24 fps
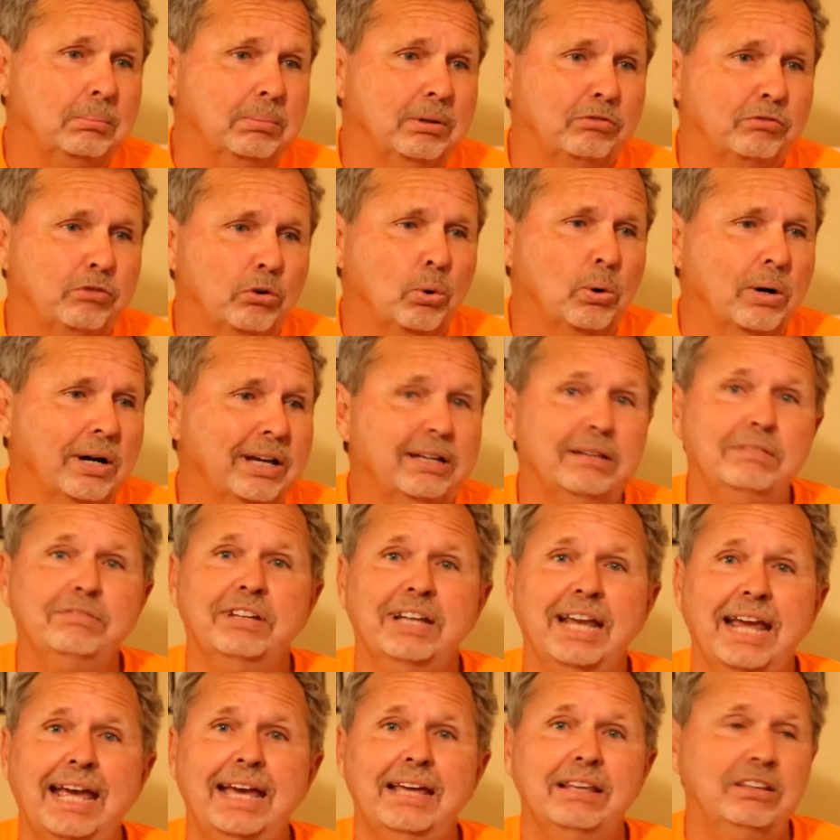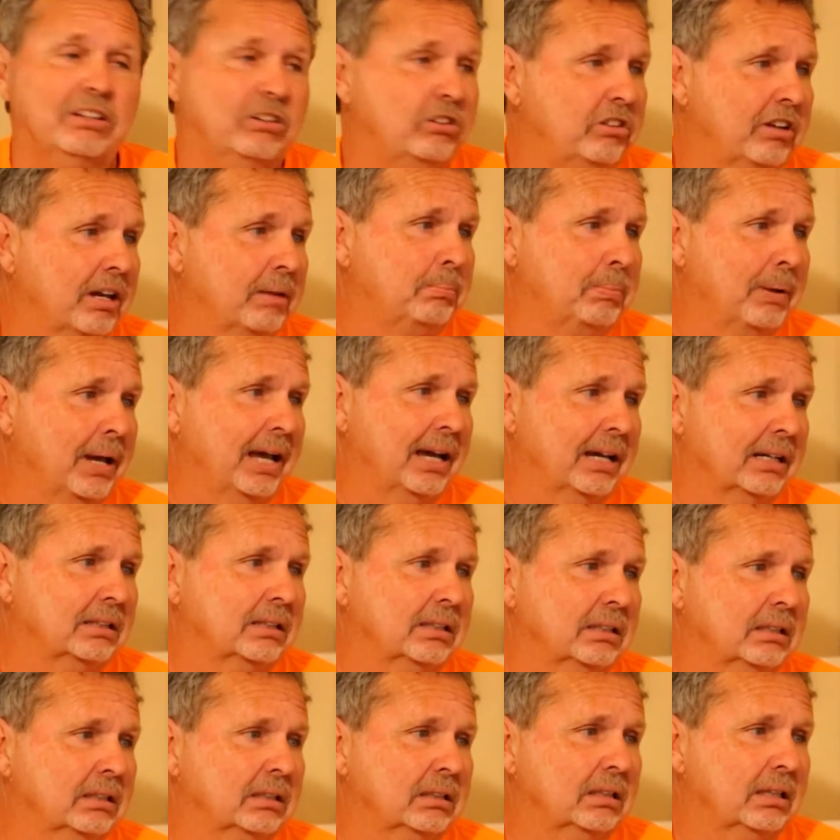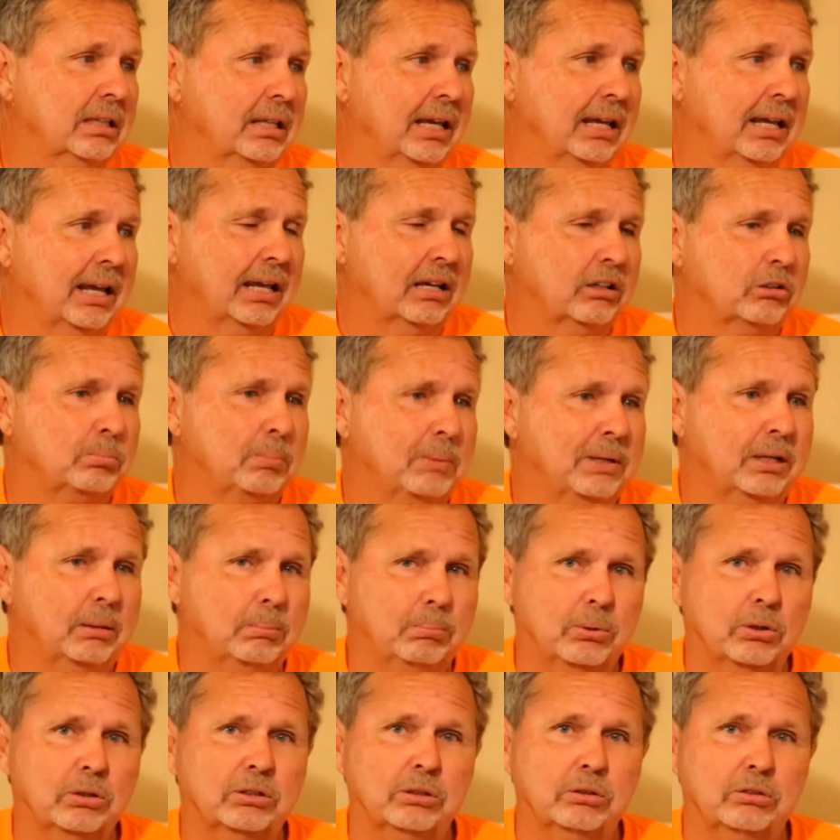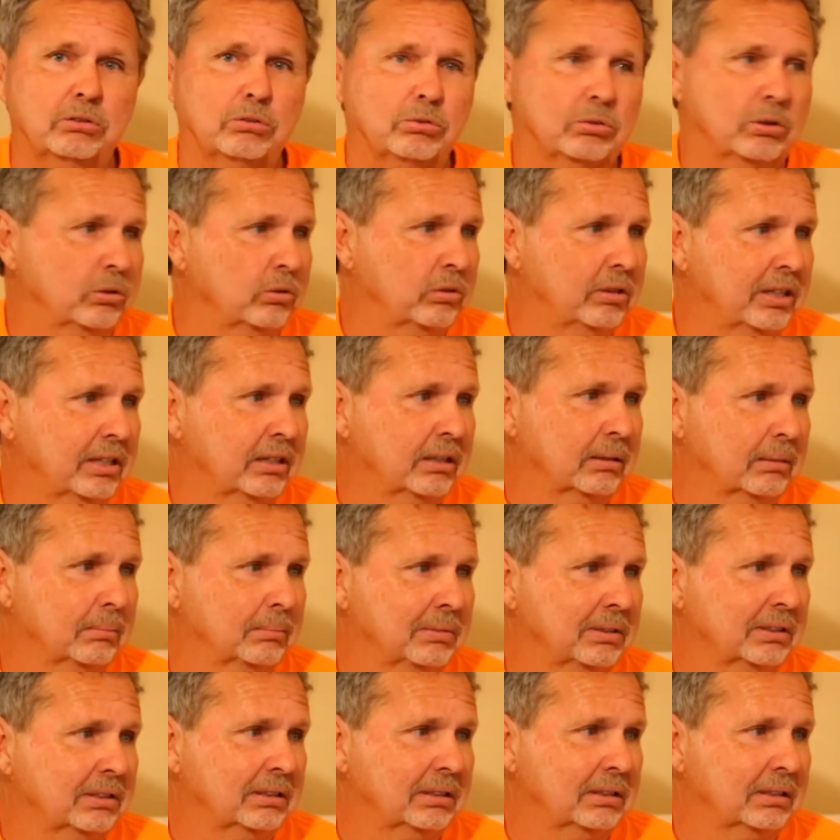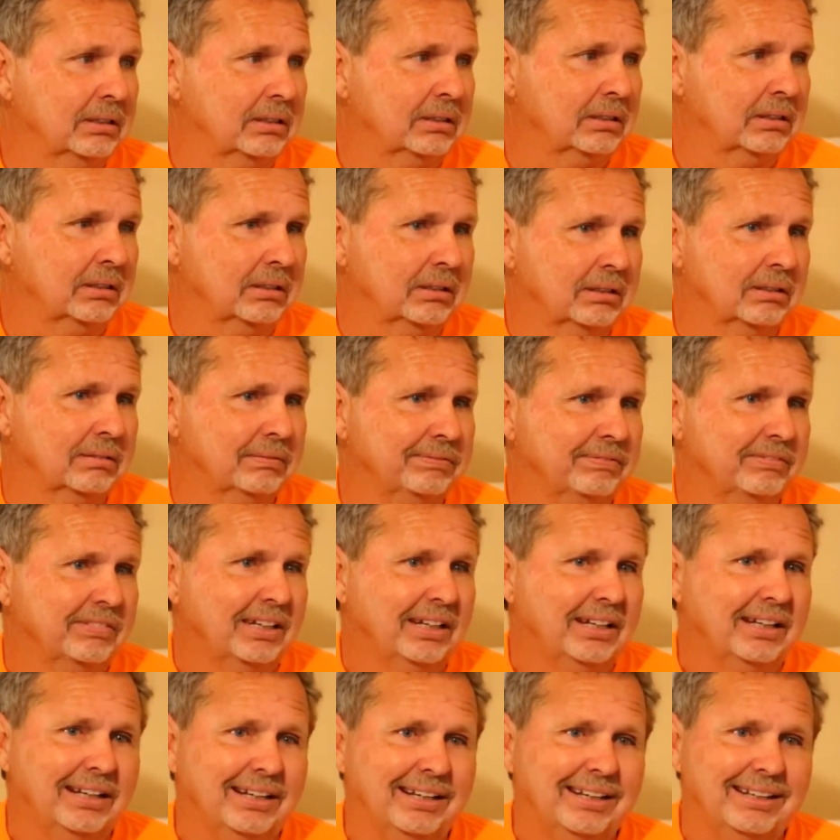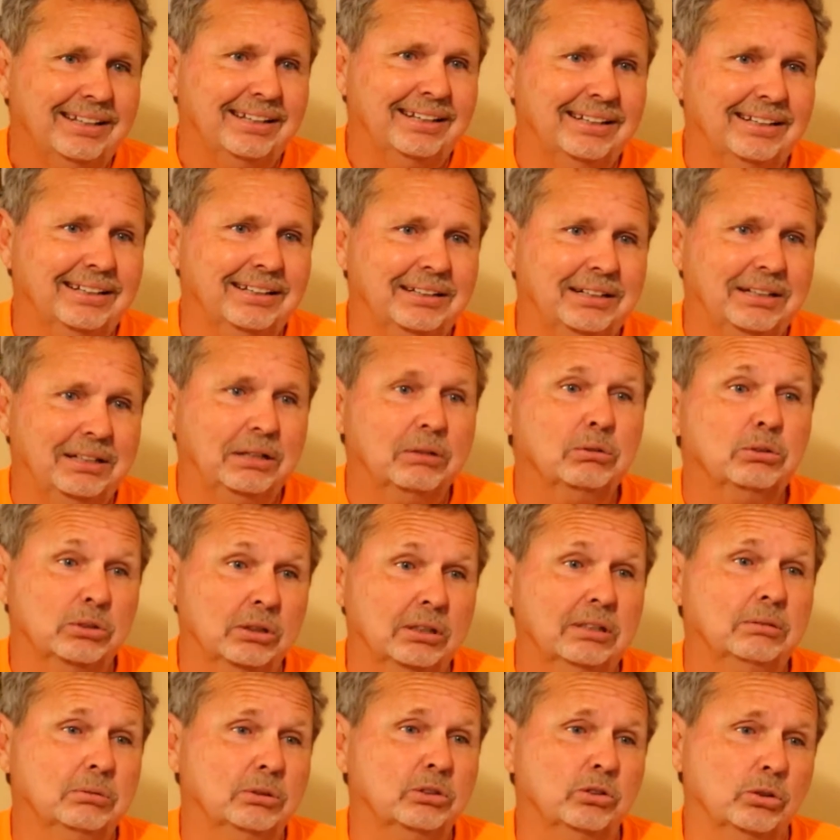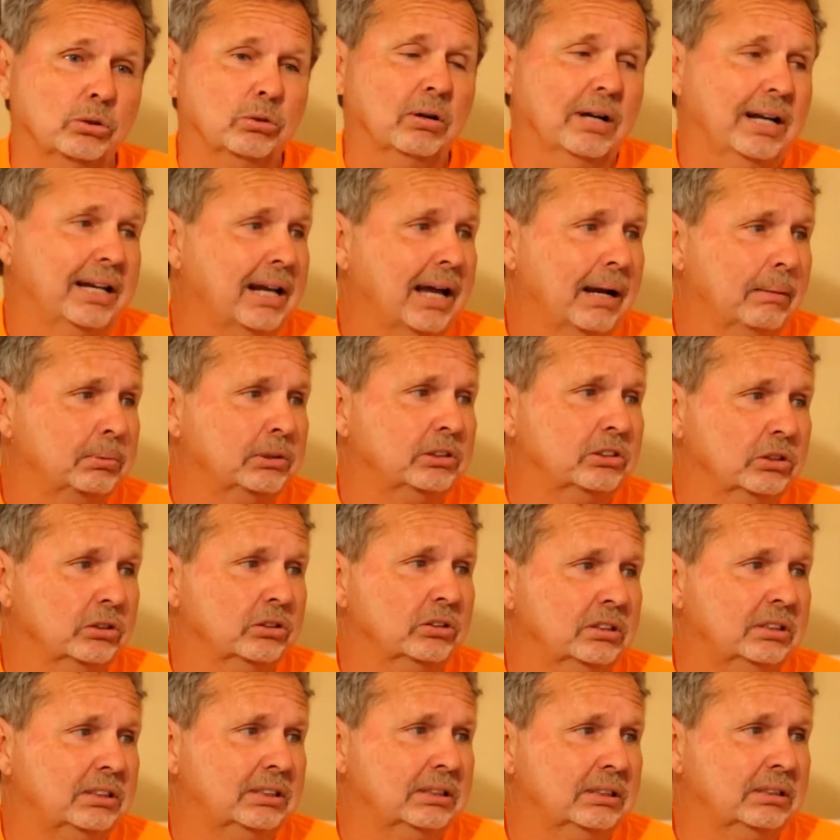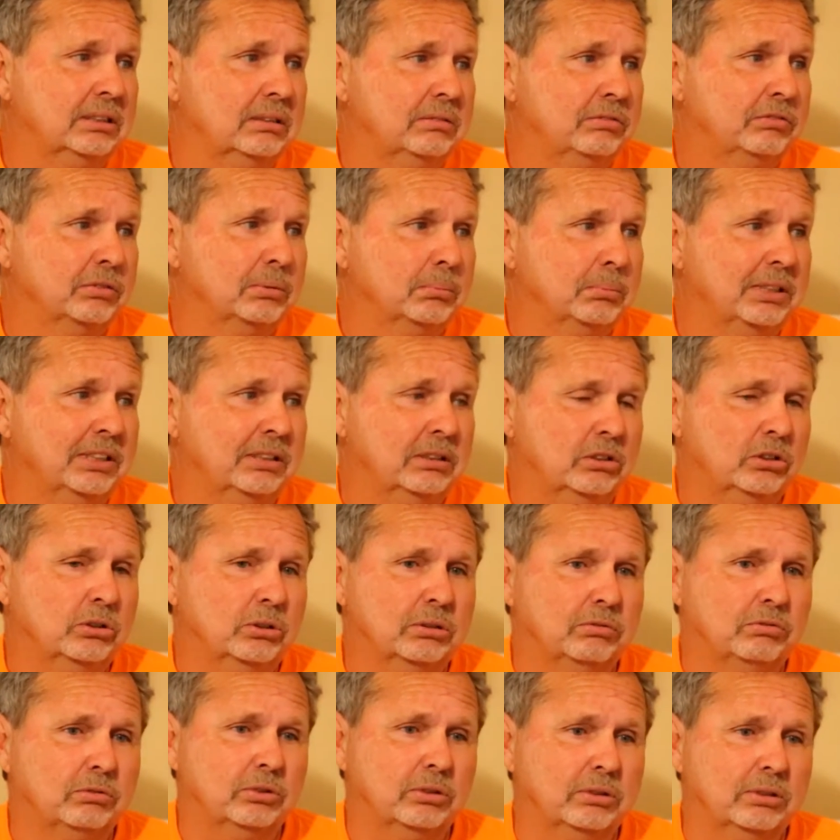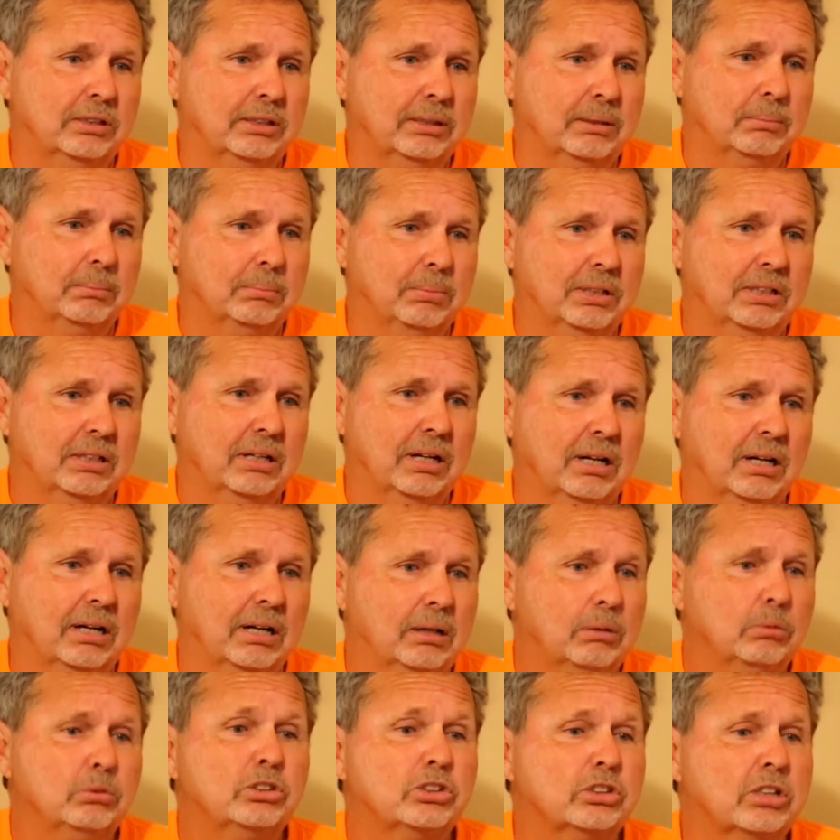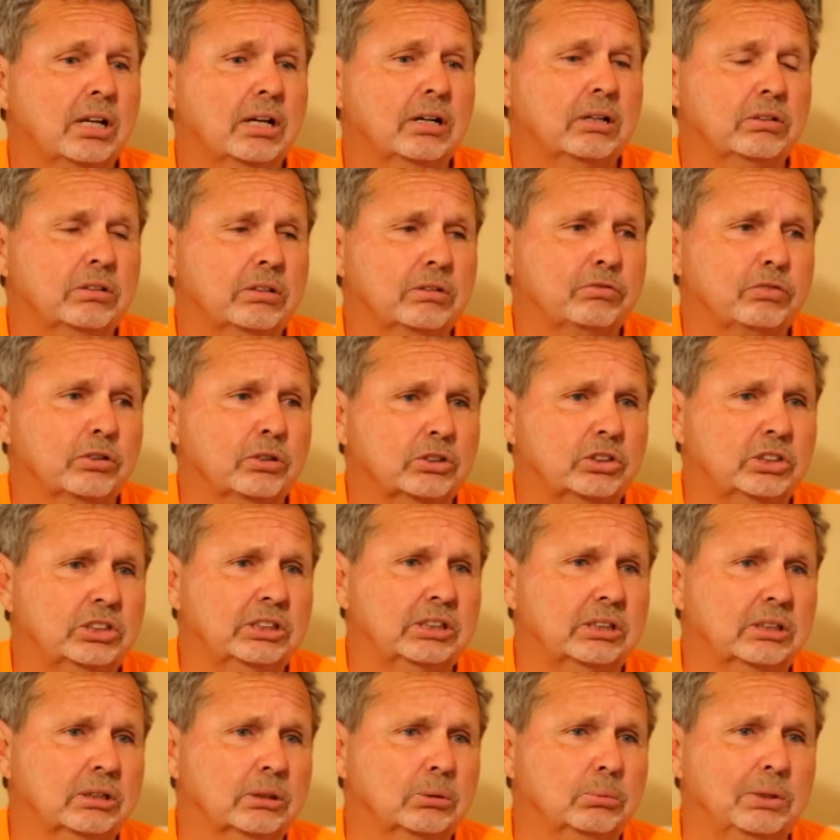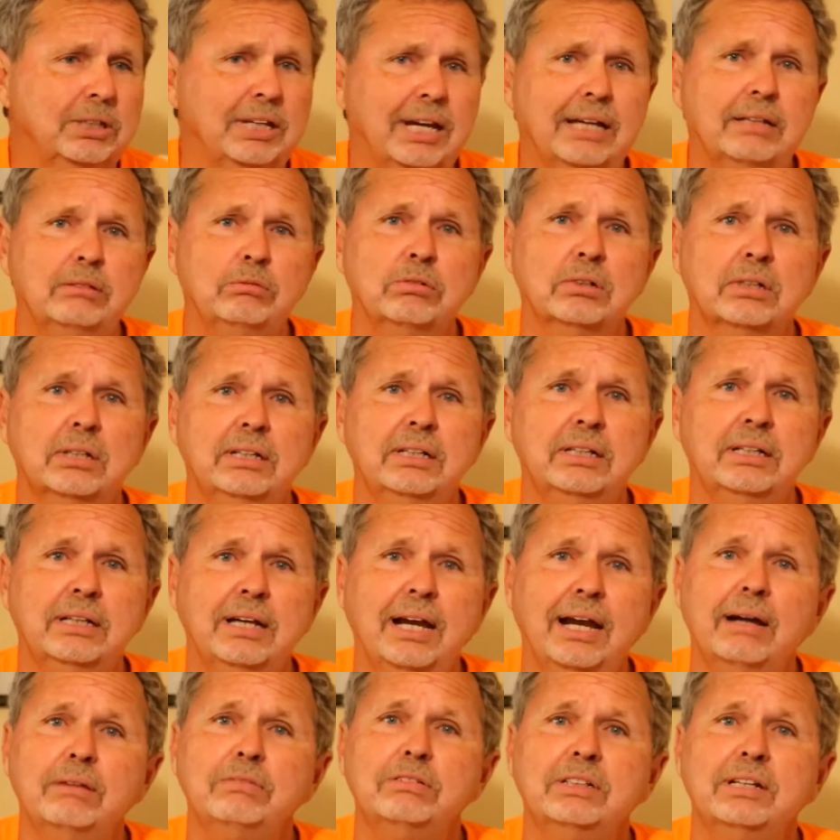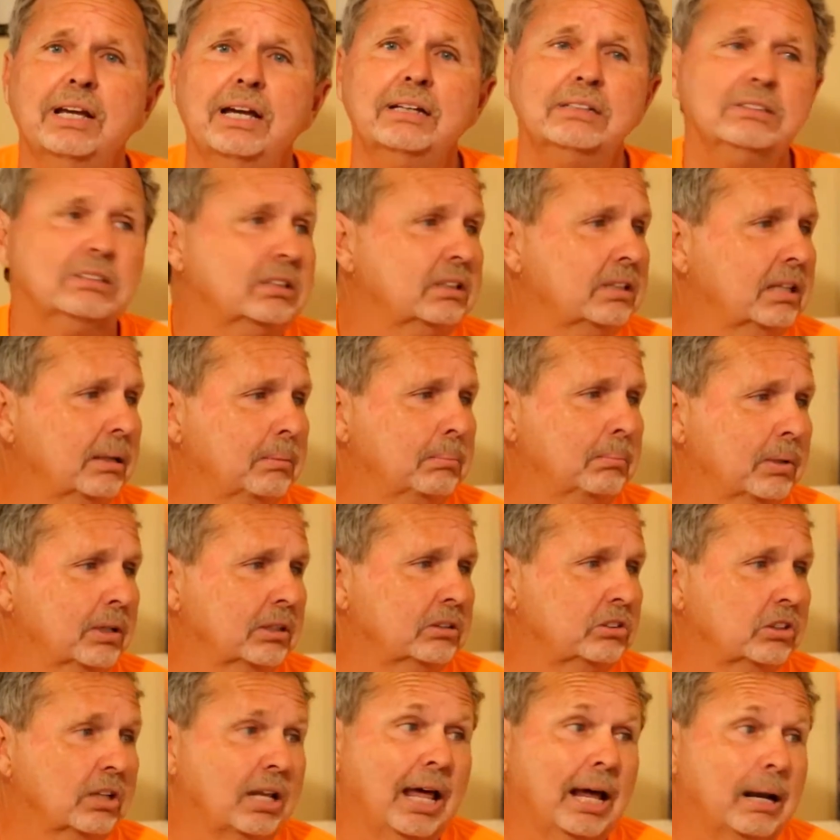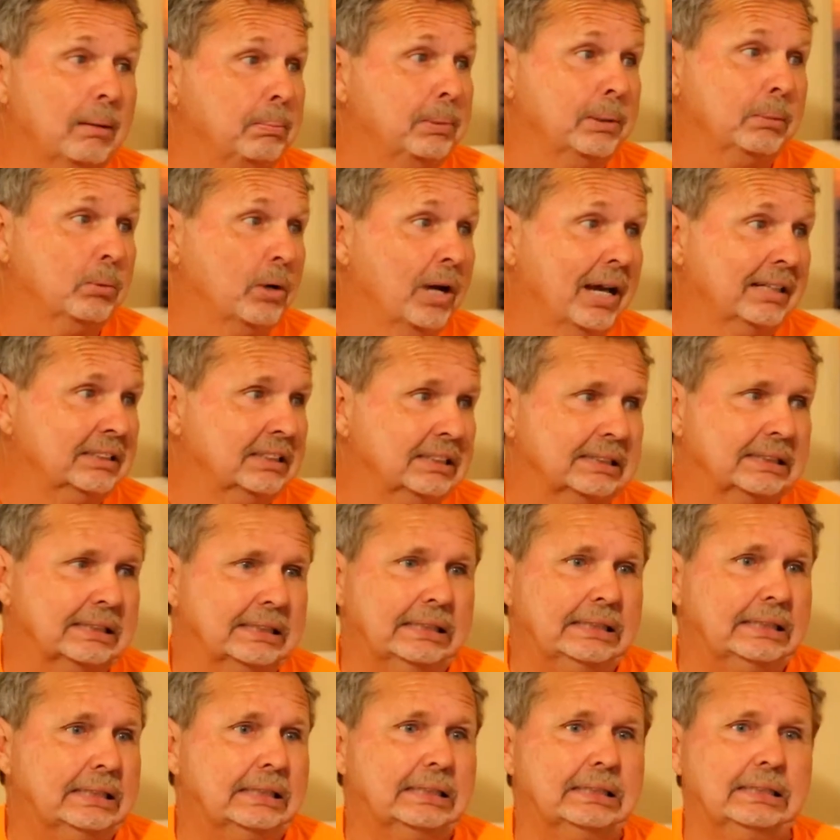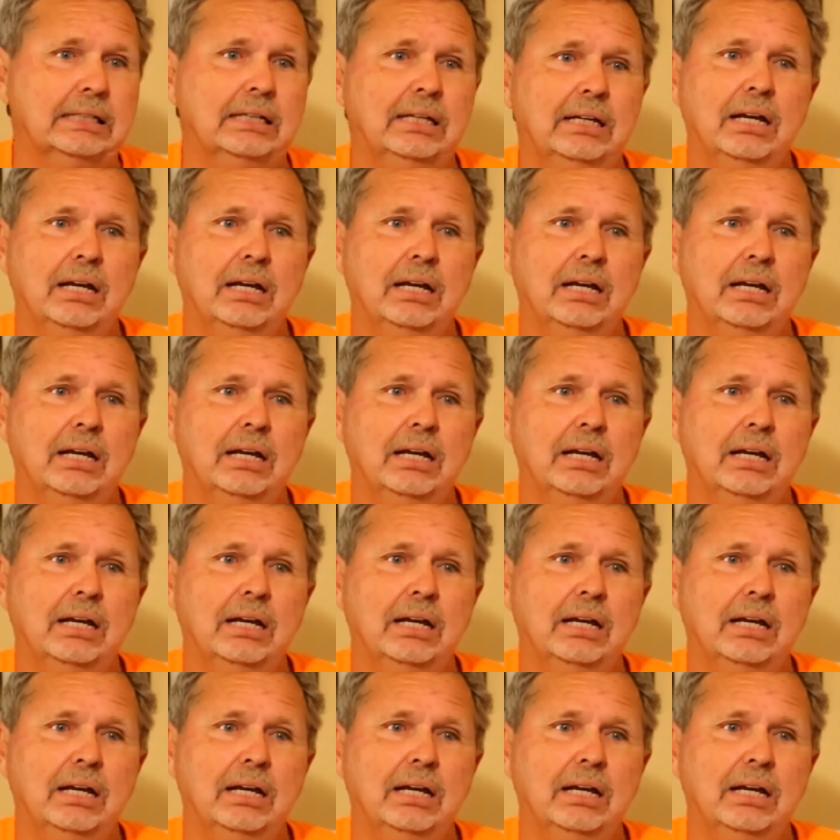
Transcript: before I even had the jetpack, and they asked me to book it through them. And it was a great opportunity for me to do it through them. But it was slow the first year. We hadn't really advertised it that much. A lot of people hadn't seen it.